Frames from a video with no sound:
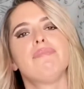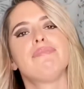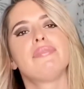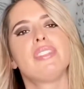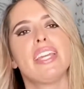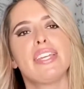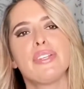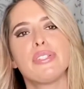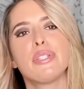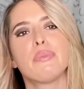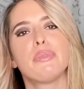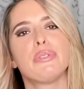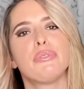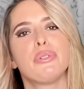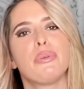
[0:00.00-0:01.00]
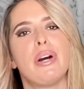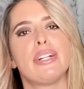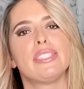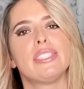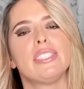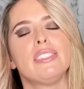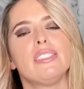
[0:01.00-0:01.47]
Thank you so much for
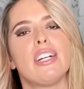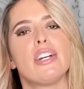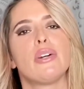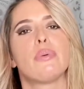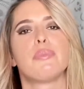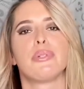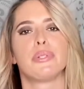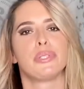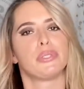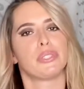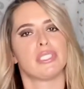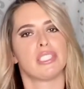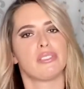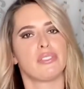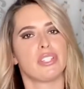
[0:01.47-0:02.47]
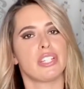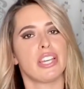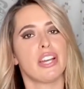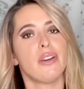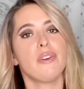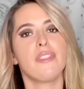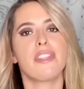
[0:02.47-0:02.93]
watching. I hope you enjoyed this
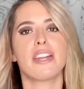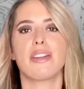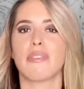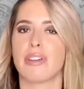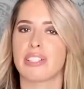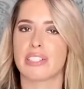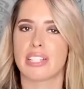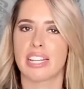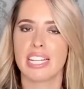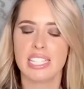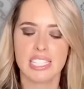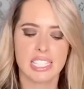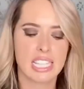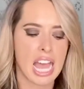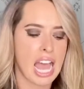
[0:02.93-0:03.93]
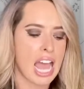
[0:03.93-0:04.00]
video and that it resonates.